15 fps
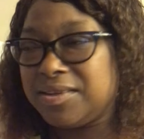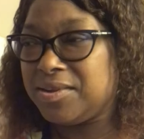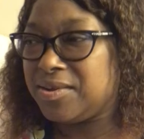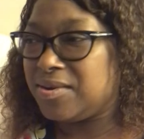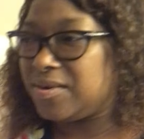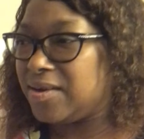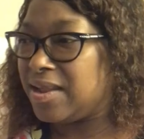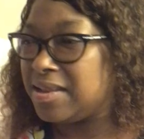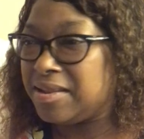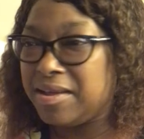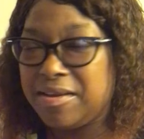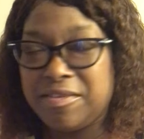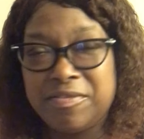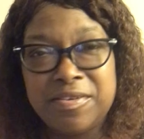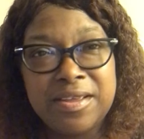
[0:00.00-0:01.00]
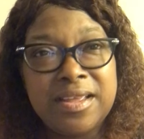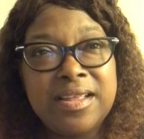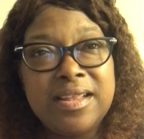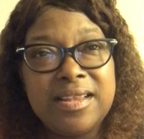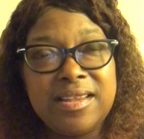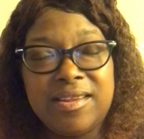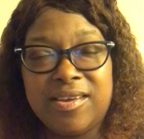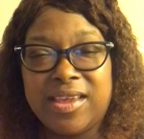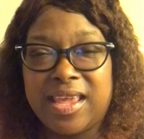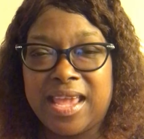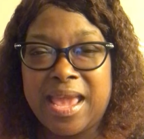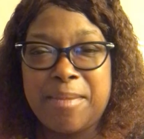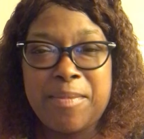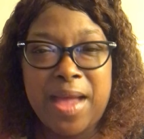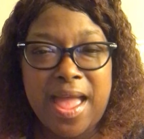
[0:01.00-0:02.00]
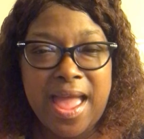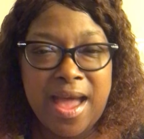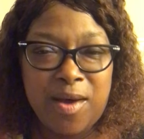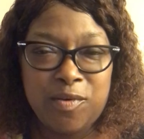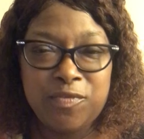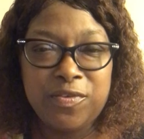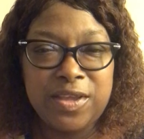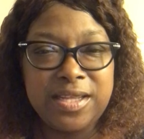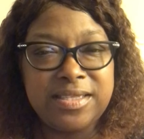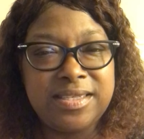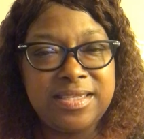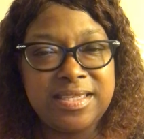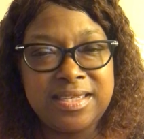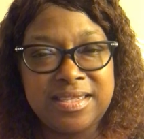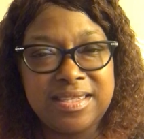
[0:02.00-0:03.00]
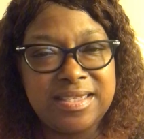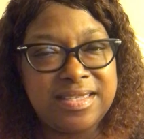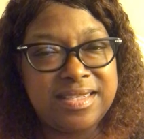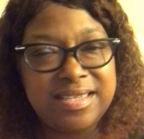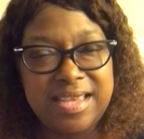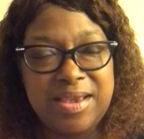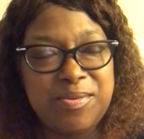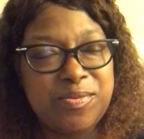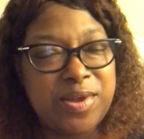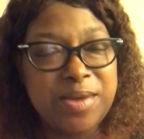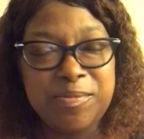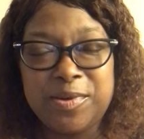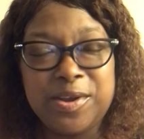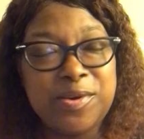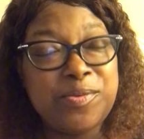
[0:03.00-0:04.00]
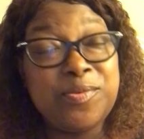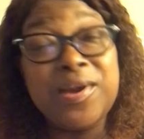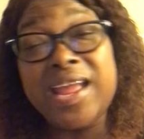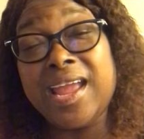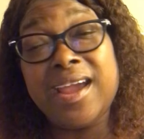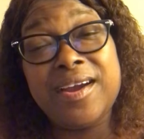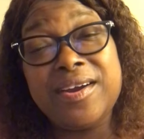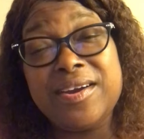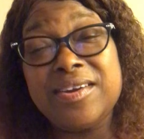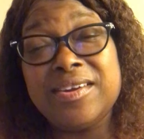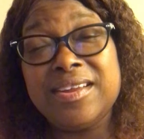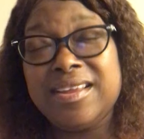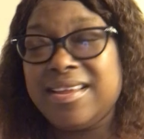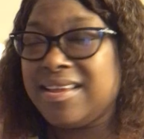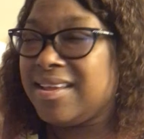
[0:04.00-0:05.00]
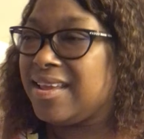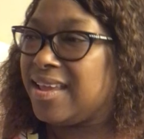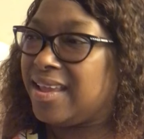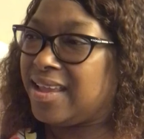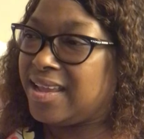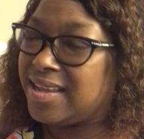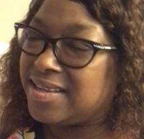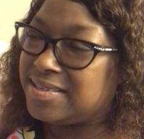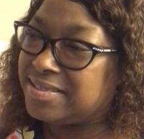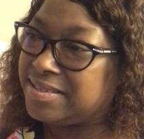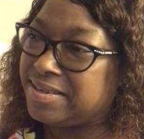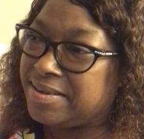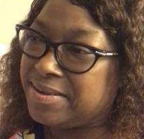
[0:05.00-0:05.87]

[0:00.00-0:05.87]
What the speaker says: I love looking at my outfits and seeing what I'm going to wear, and